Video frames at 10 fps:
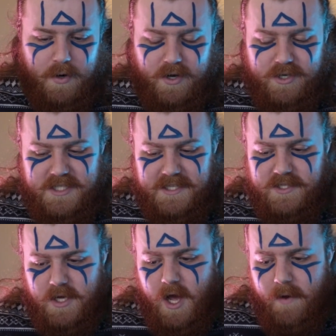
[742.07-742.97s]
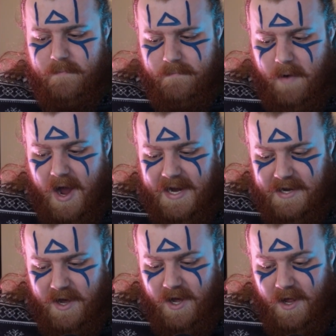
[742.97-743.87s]
because it's a
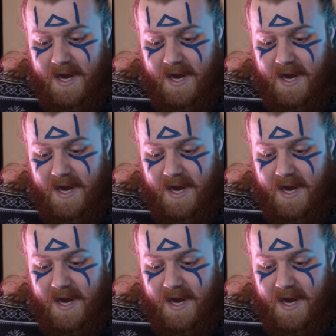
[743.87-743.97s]
minor